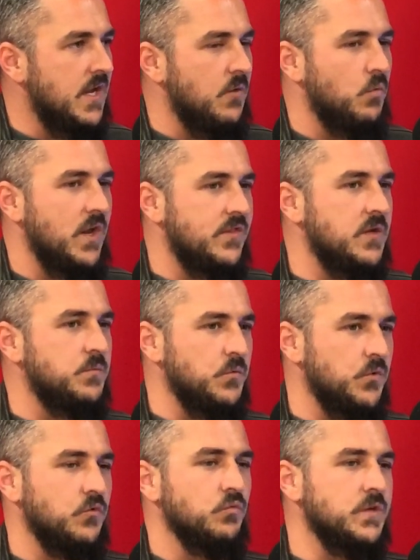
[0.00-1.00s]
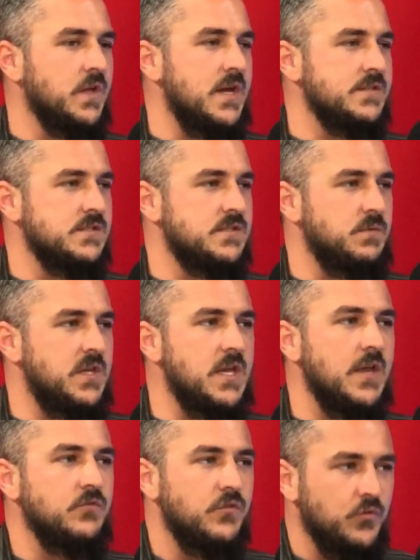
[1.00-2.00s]
And what I think people don't realize is he
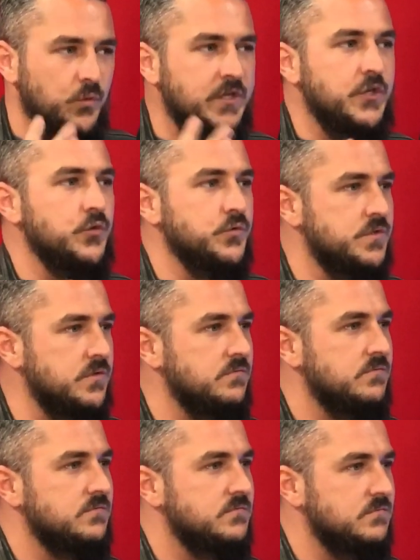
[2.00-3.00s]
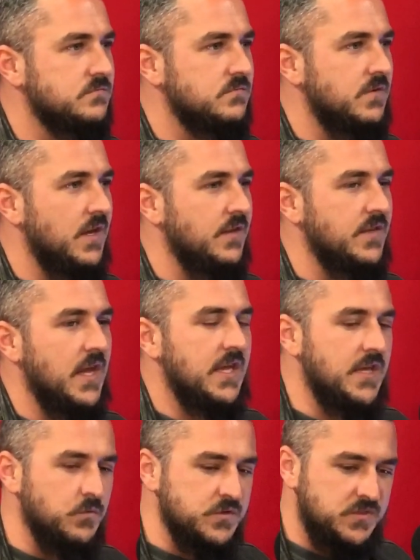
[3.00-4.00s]
had three dudes that
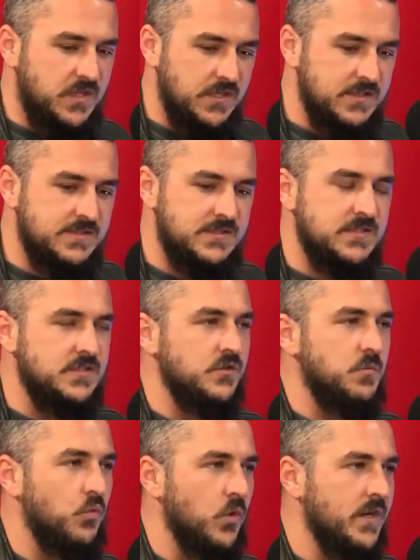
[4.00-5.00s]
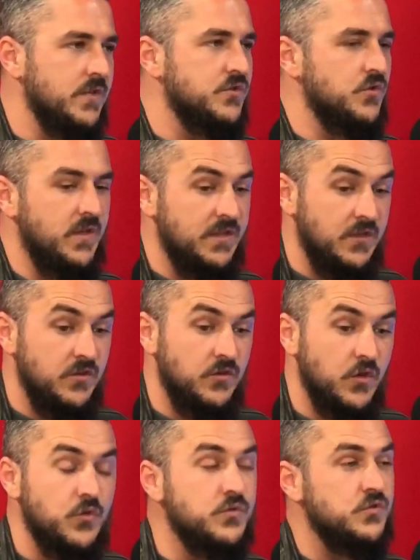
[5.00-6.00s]
he was consistently pouring into. And then
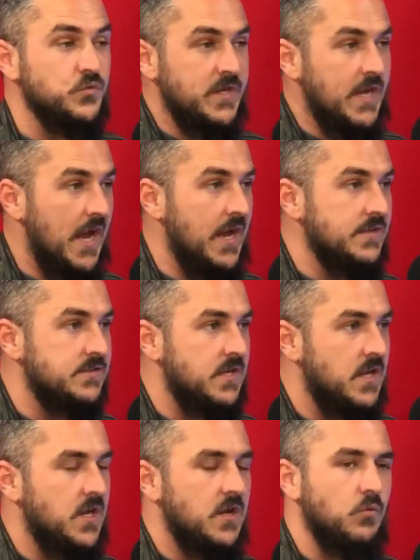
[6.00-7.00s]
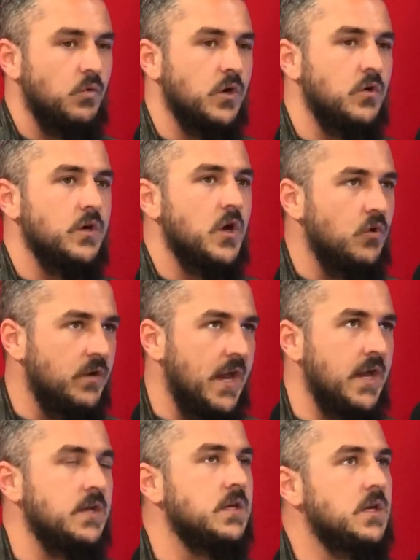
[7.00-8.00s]
those three guys were going,
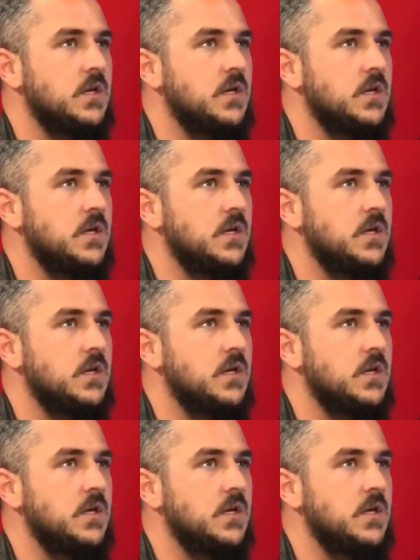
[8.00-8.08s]
okay.